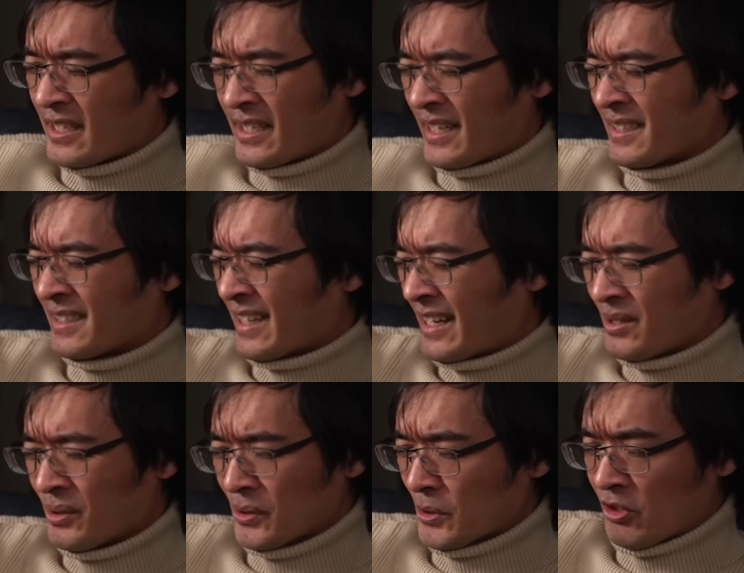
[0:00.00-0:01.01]
and I, I
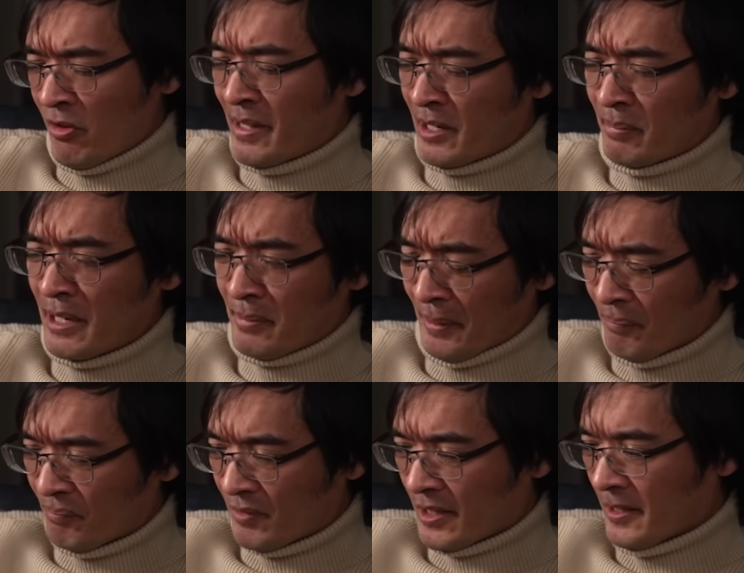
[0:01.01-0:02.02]
couldn't do it with pen and paper.
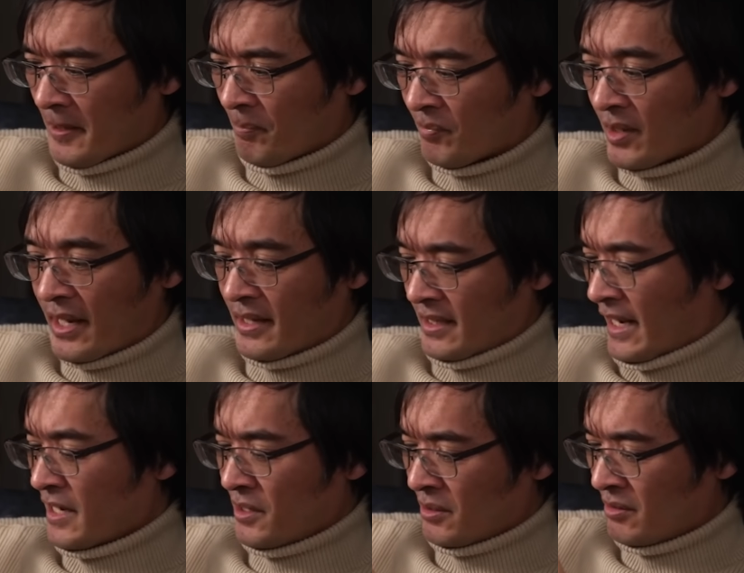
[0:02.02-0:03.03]
Um, and I
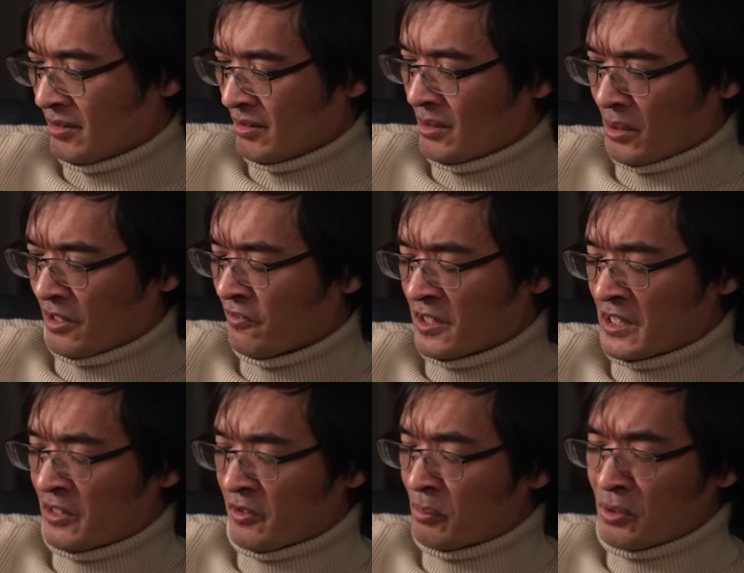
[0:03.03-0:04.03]
had not enough
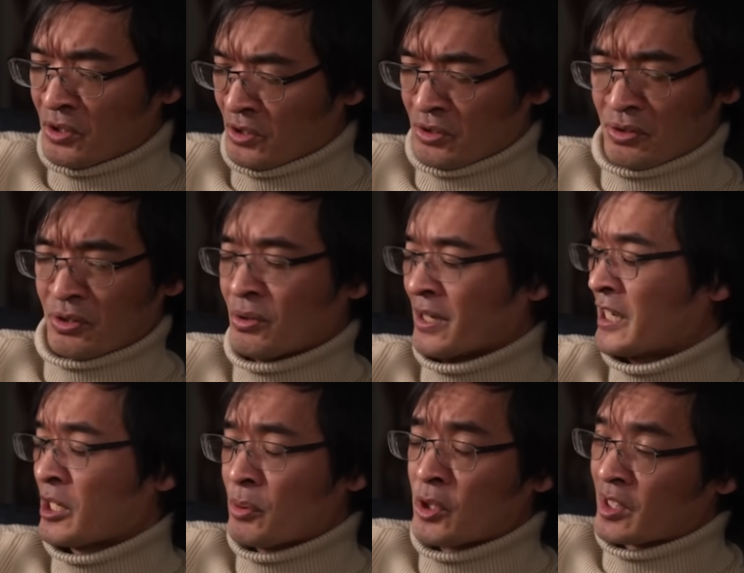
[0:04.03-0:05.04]
facility of computers to do any
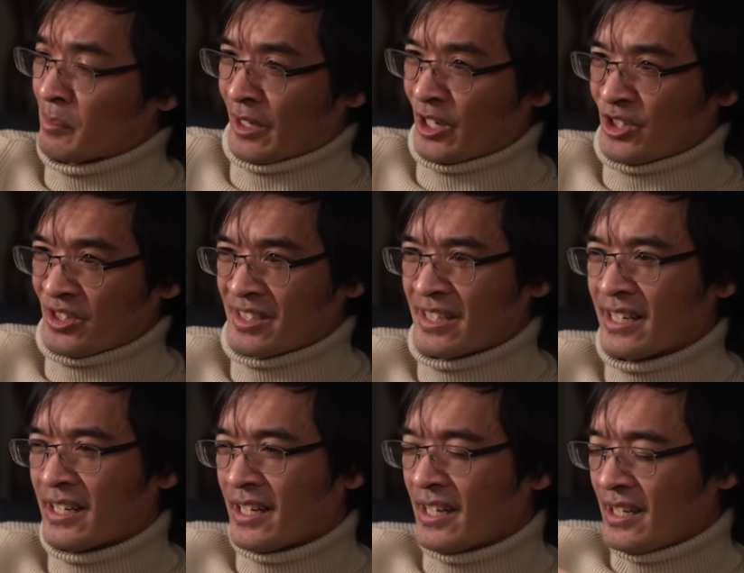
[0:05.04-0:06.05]
computer simulations.
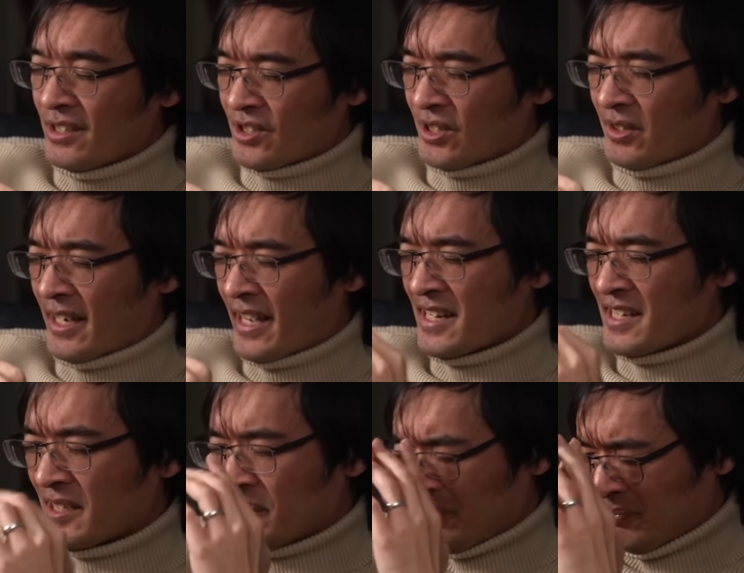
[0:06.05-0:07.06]
So I
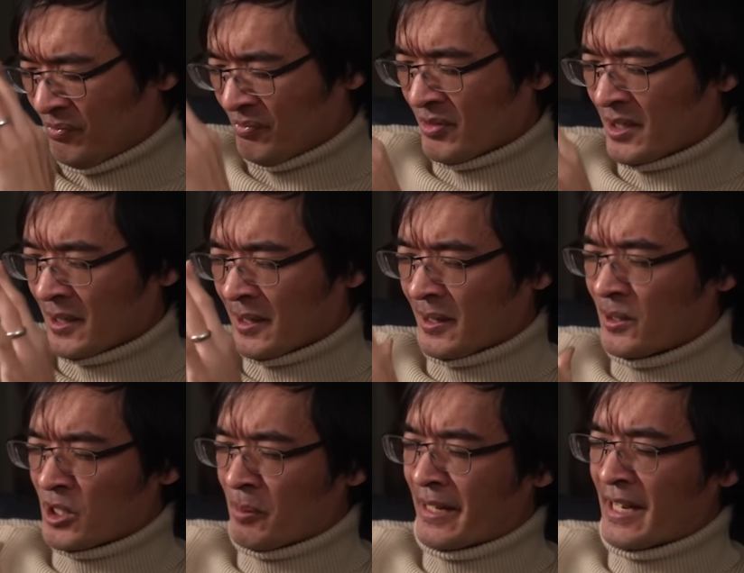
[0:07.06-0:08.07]
up
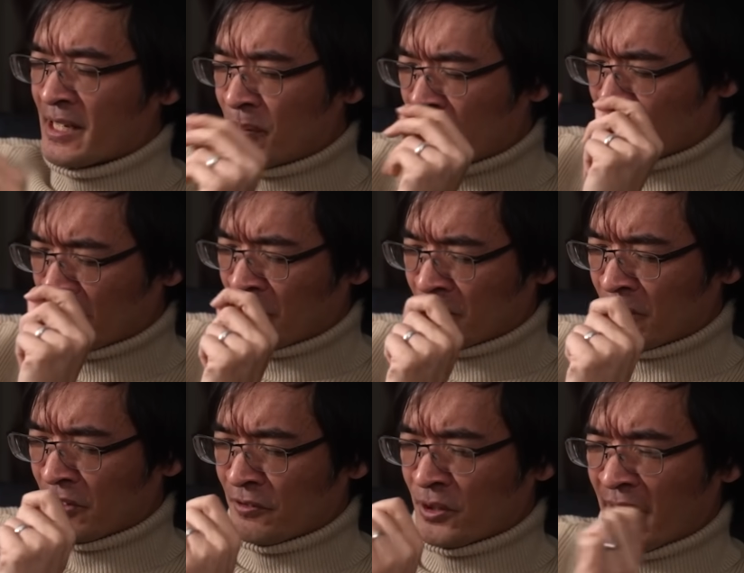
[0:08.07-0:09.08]
closing my eyes, being on,
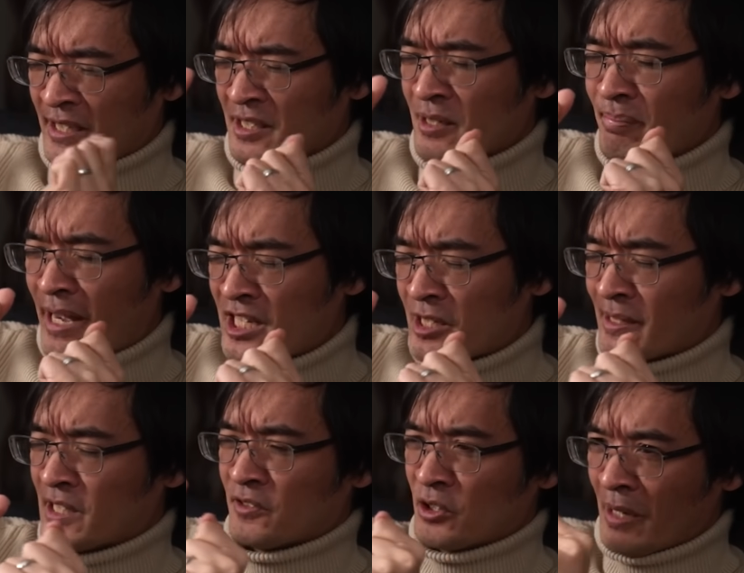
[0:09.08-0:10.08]
on the floor, and just imagining
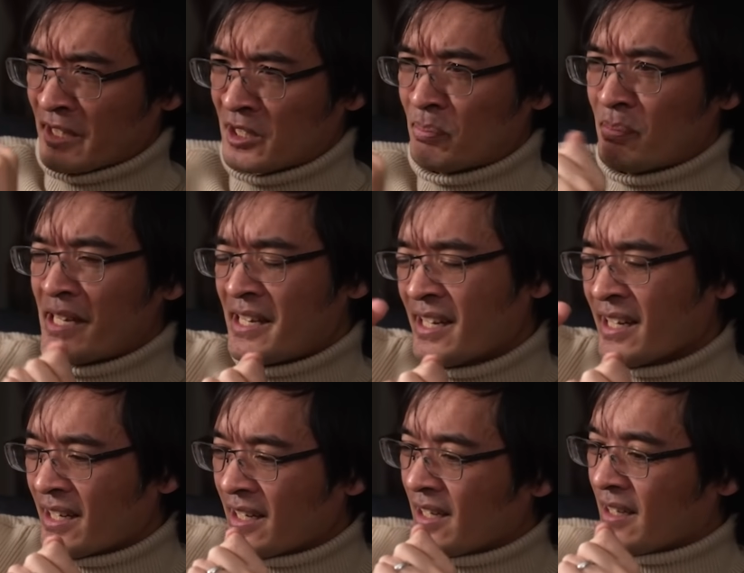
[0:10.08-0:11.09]
myself to actually be
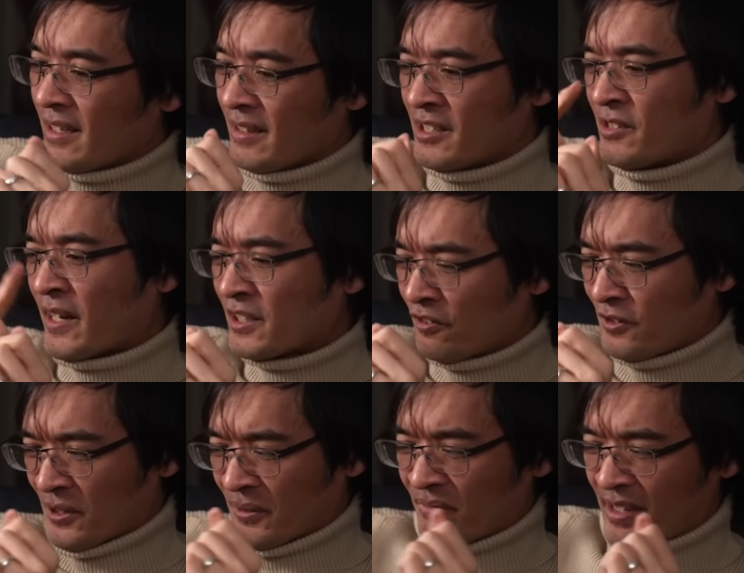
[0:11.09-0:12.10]
this vector
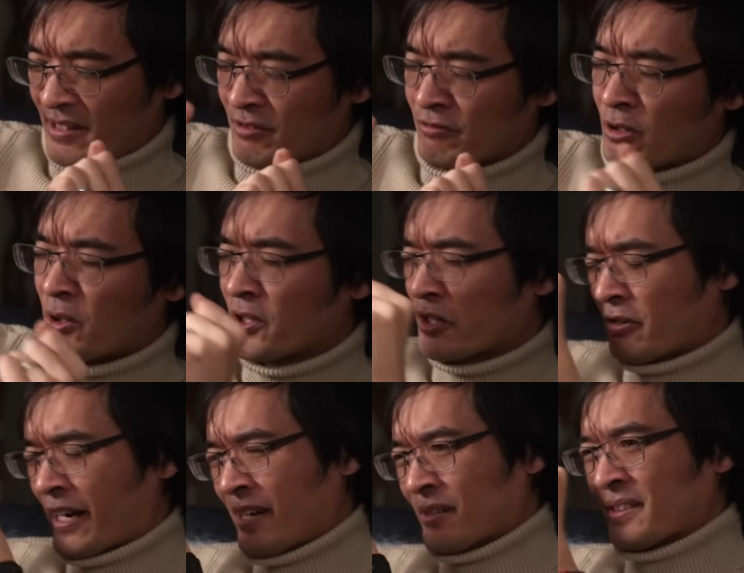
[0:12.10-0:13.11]
field and rolling
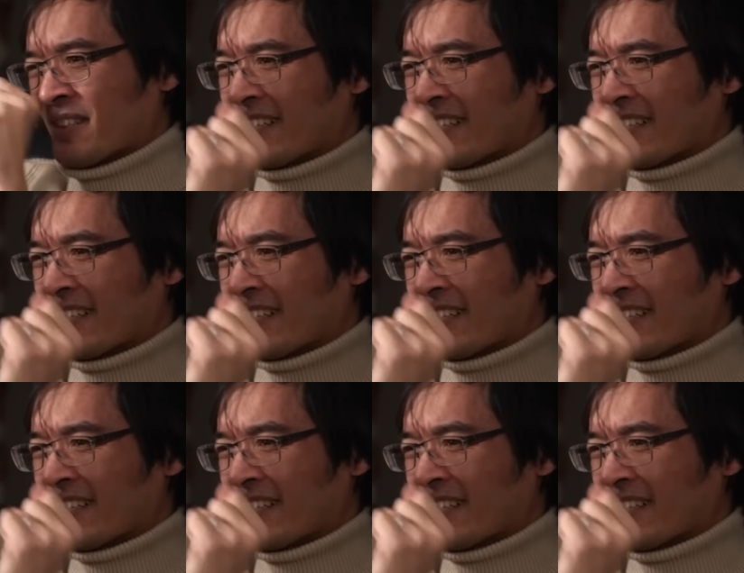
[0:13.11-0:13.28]
around